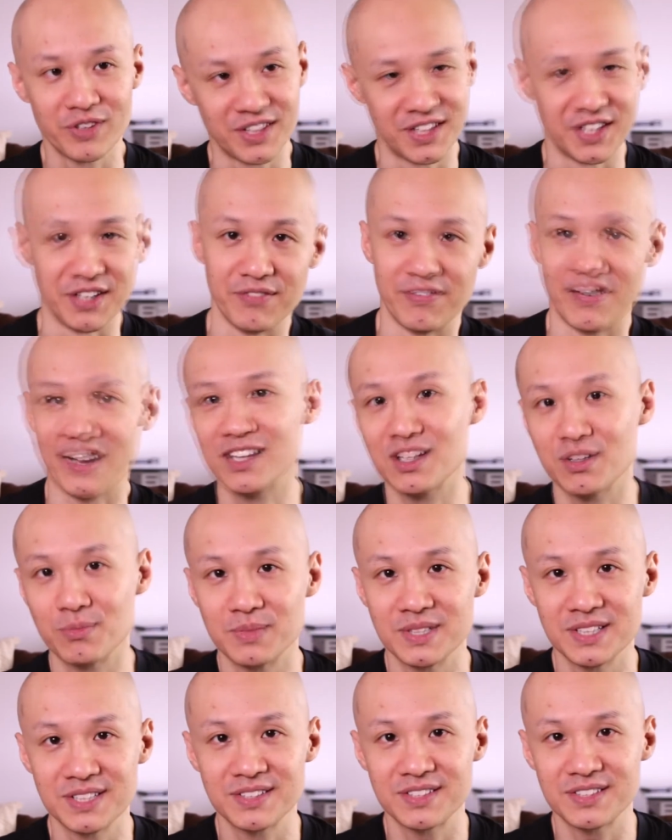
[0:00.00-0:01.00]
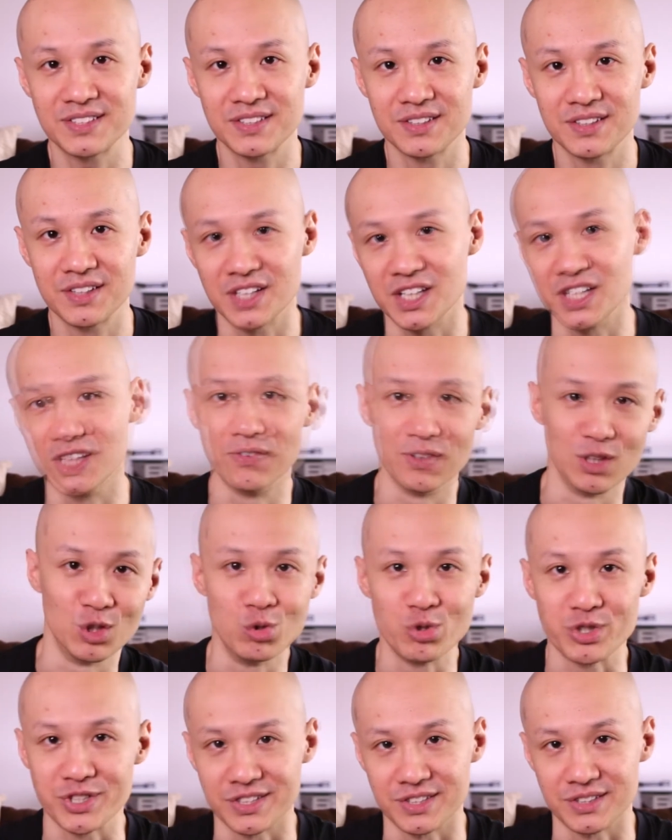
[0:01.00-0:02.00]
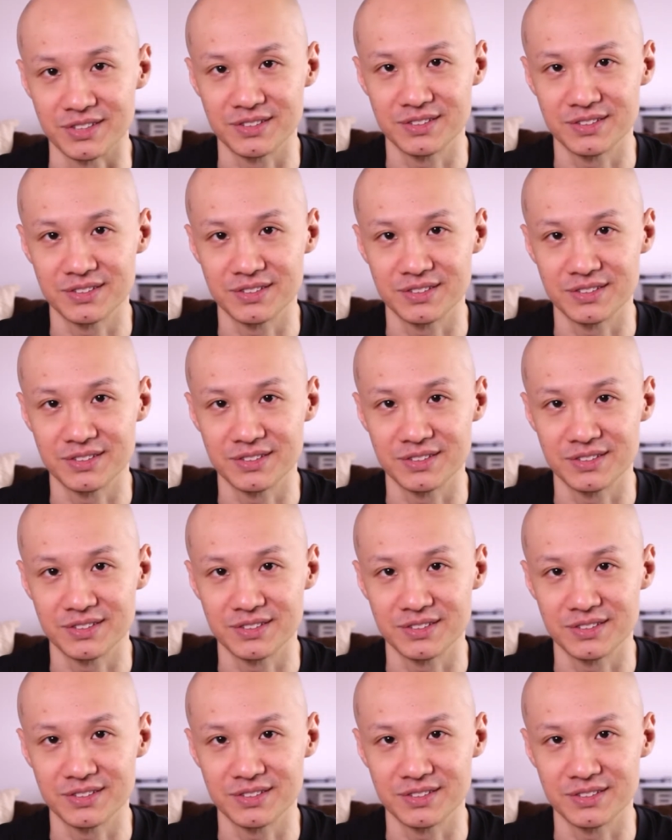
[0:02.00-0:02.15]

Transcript: development, evolution.